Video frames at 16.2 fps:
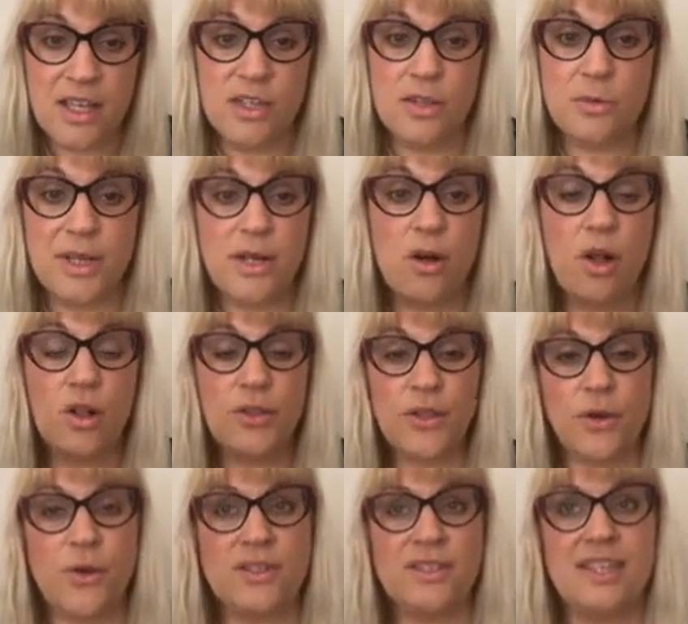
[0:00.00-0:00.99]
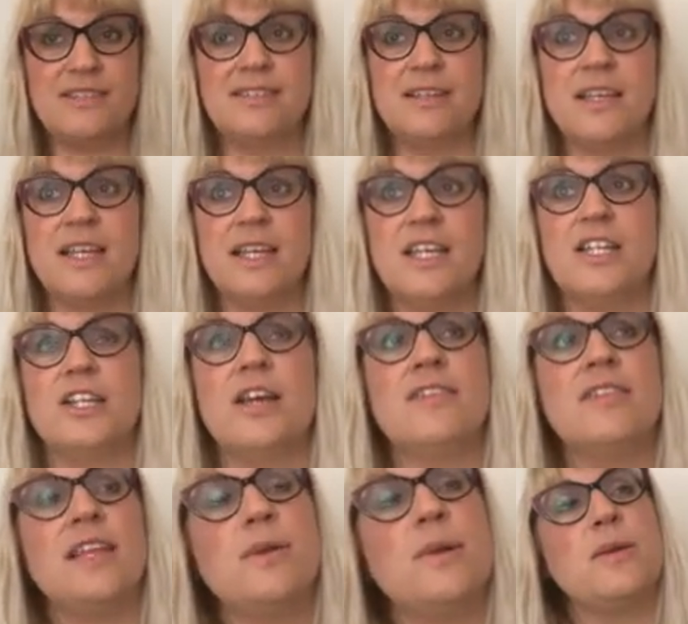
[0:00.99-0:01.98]
We all know that
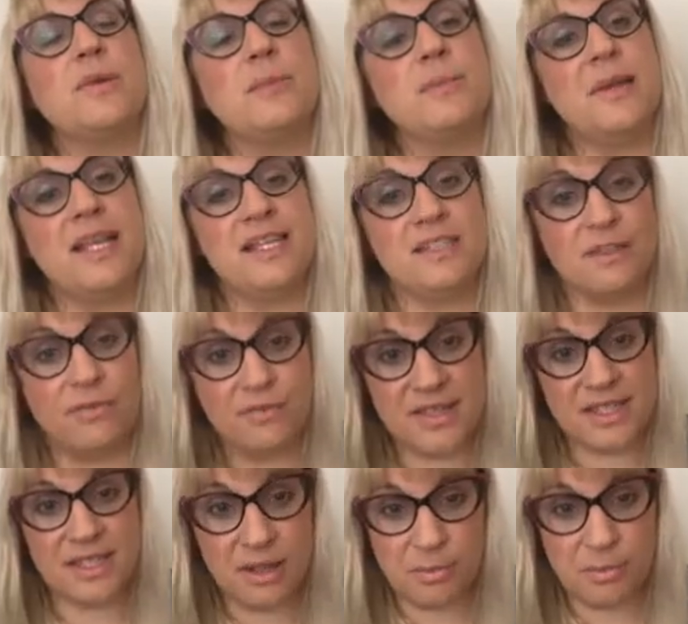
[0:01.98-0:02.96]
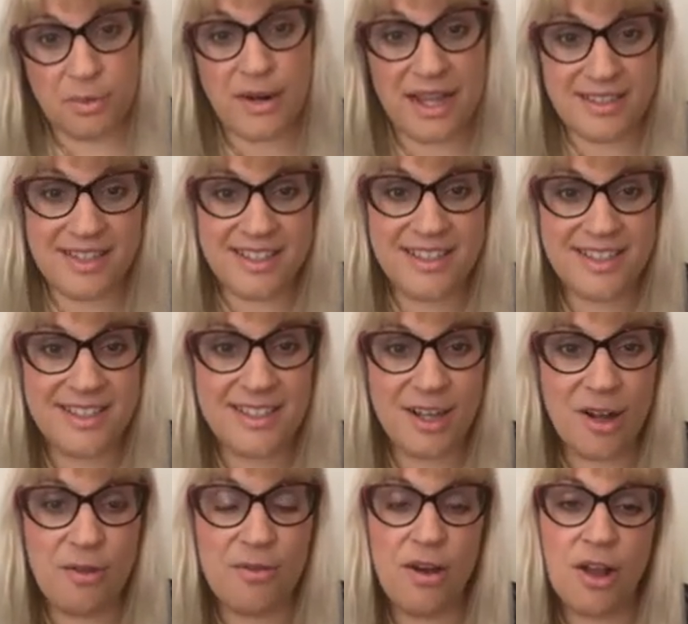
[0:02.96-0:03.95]
nothing replace the physical presence
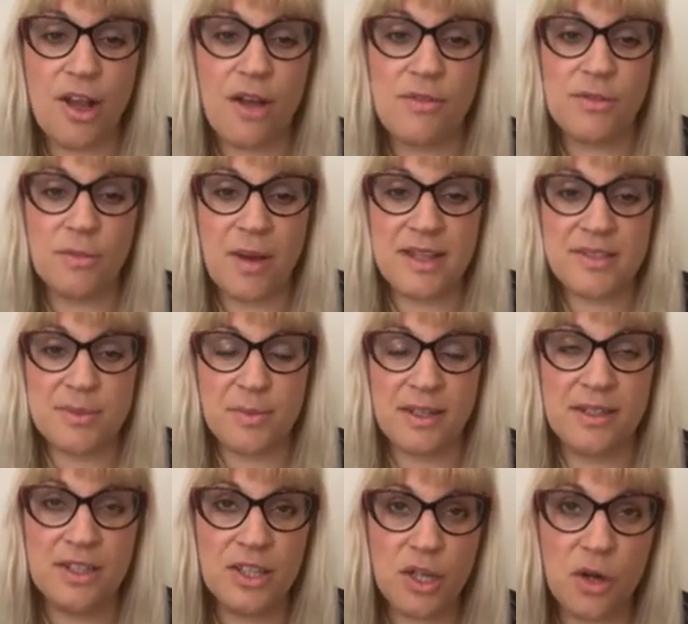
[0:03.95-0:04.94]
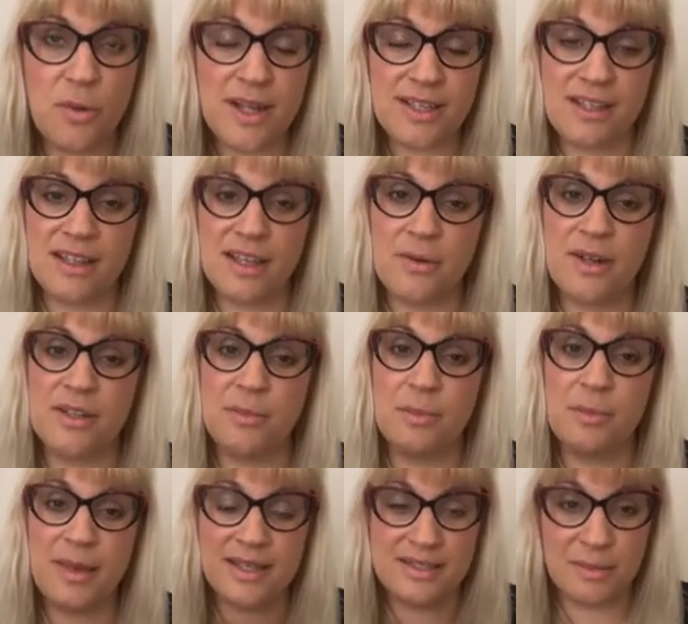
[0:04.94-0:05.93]
of our loved ones, but knowing that they are in a
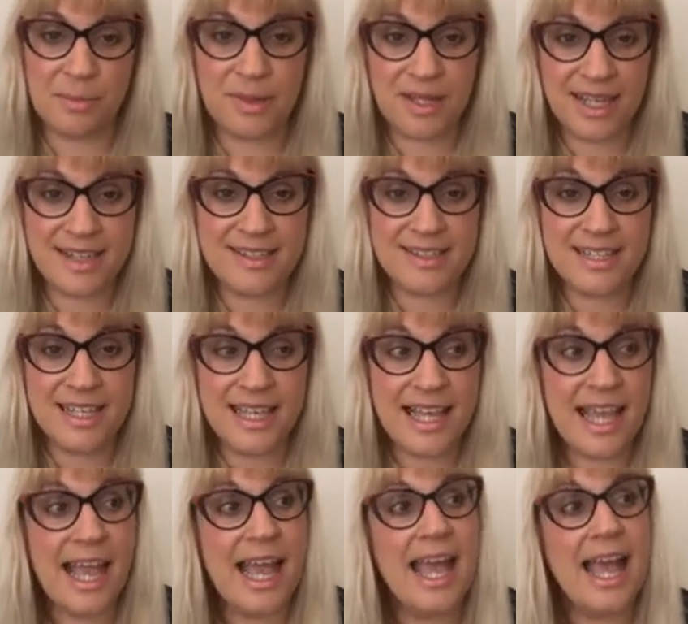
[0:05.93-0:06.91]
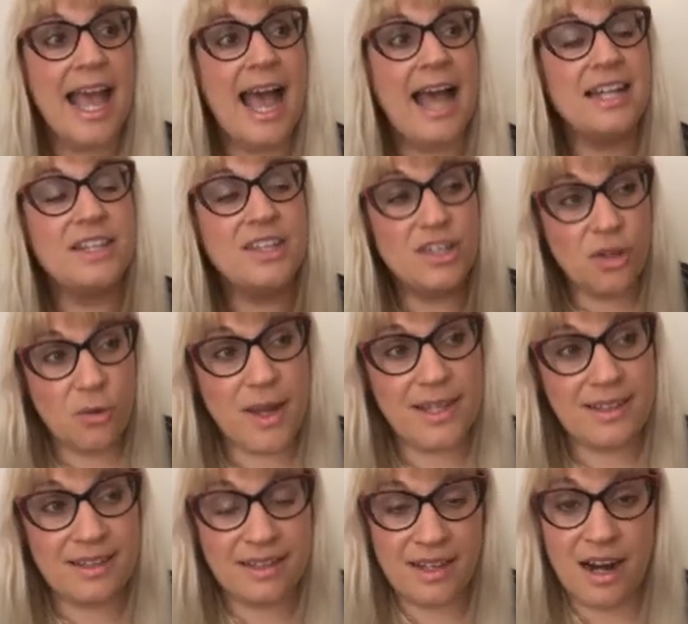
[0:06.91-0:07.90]
better place and
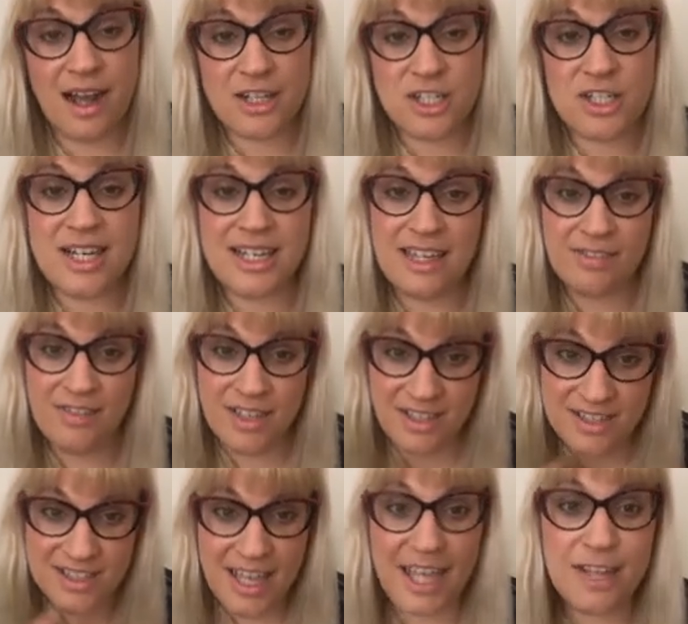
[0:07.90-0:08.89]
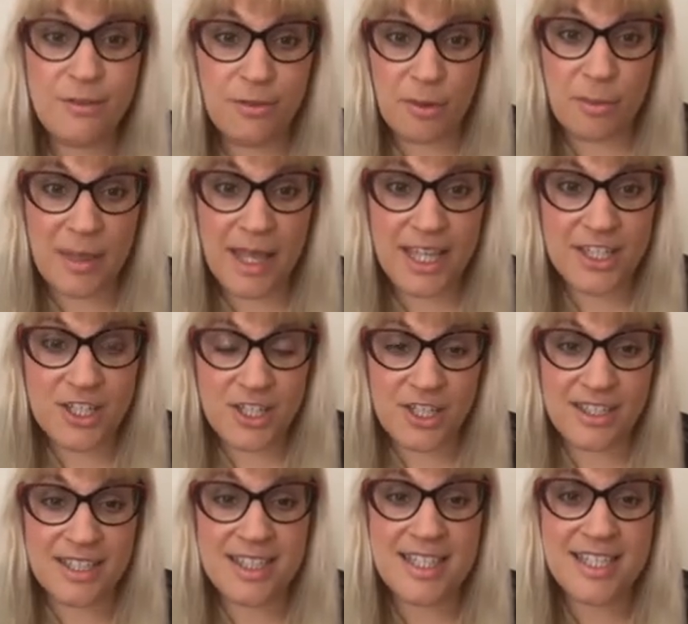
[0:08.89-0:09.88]
knowing that they're actually giving us
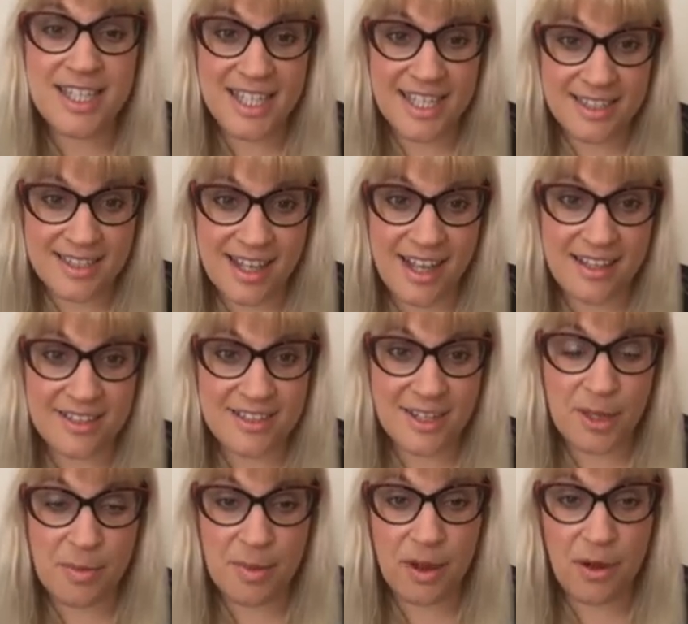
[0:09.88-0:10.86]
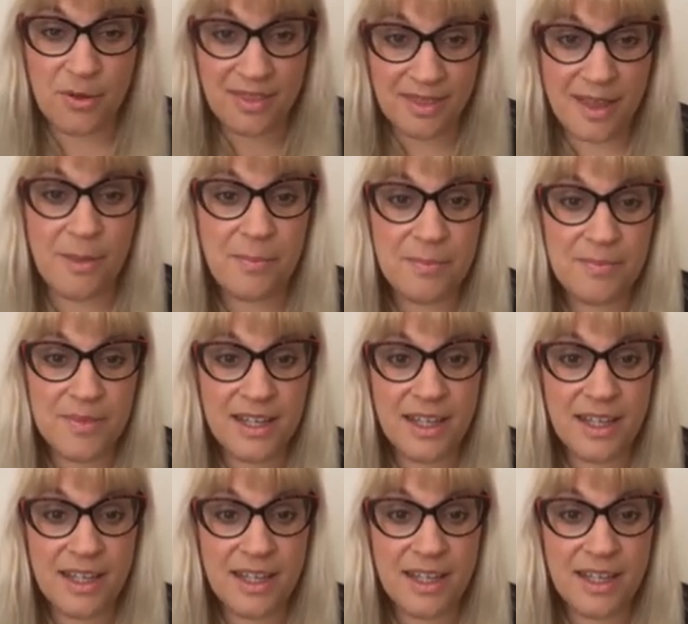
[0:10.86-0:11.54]
information, details about them